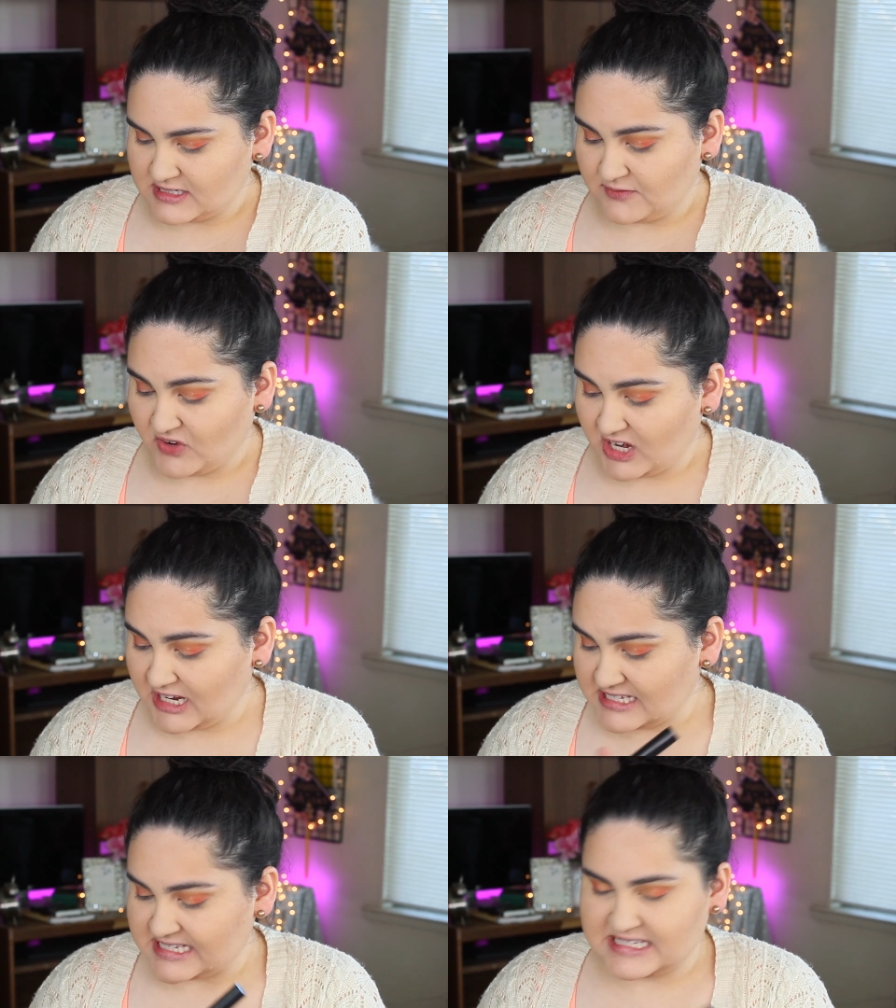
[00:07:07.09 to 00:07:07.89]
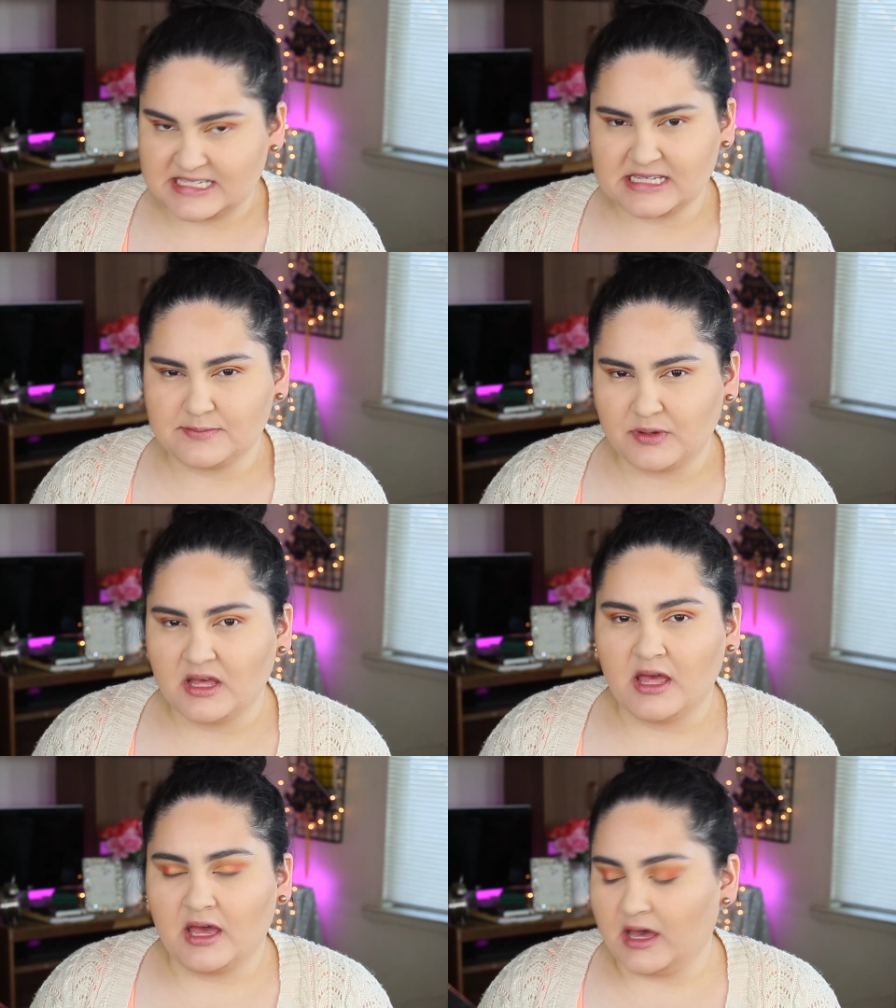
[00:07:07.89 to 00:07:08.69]
it's a very deep
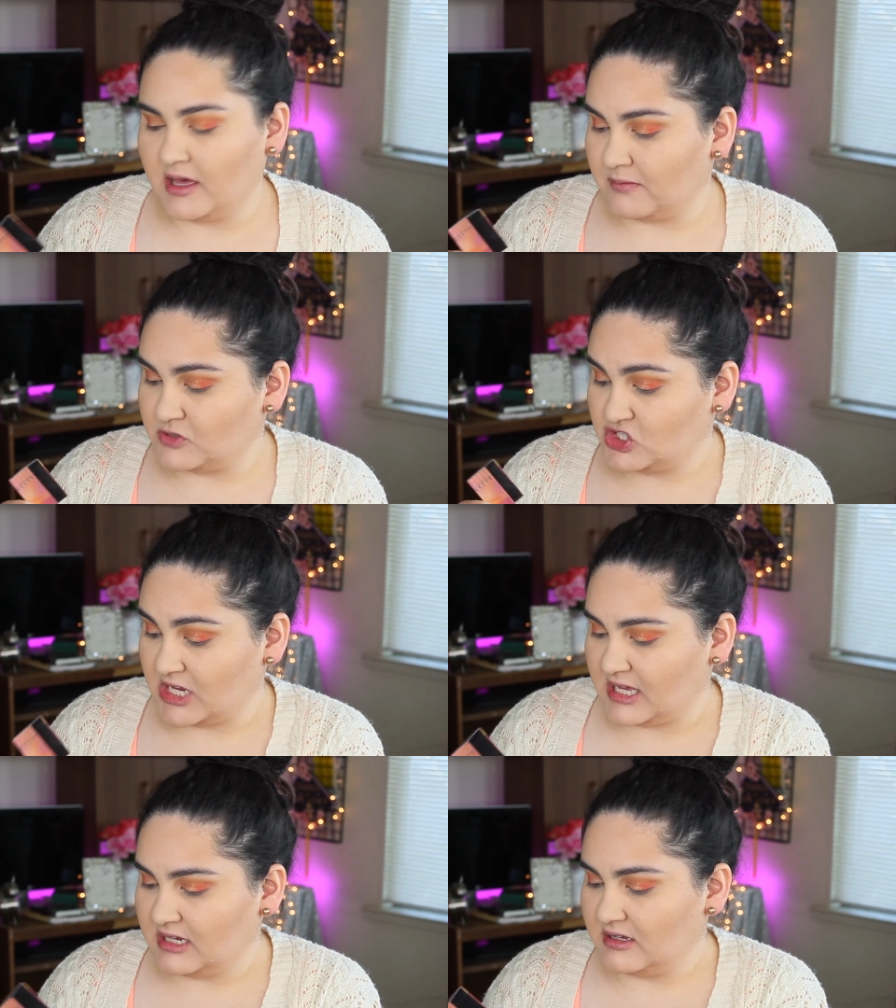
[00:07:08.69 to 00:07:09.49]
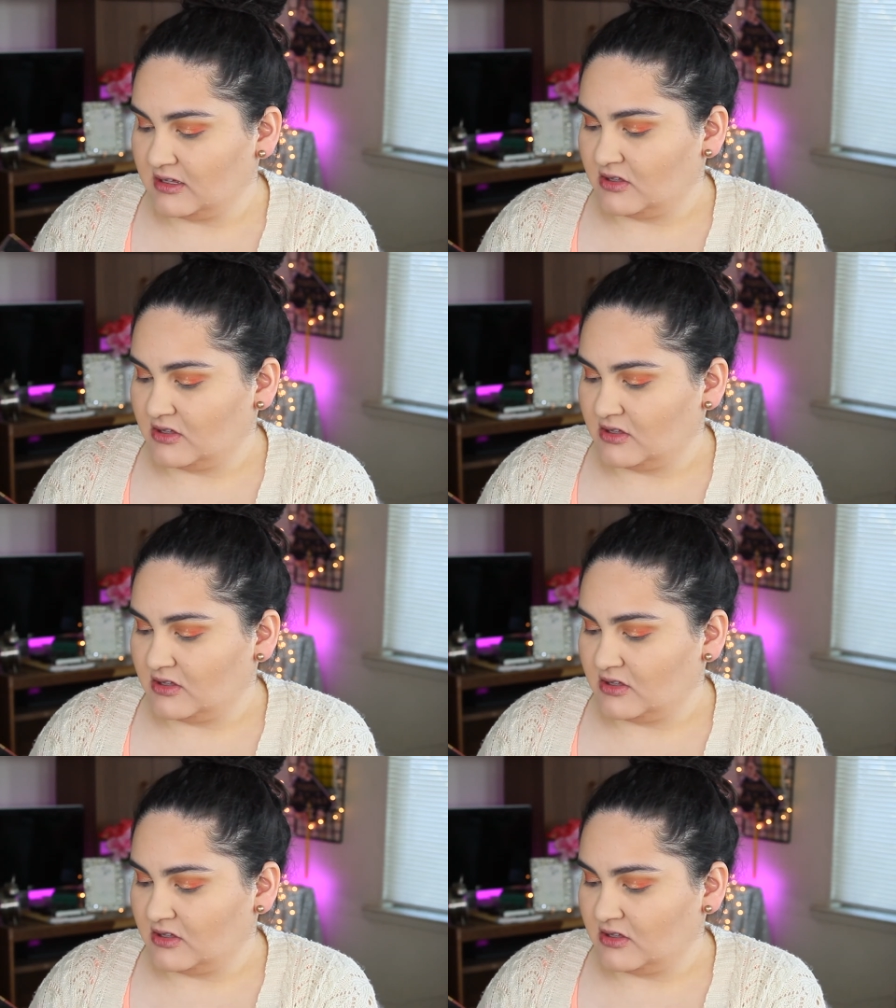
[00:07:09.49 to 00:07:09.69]
shade.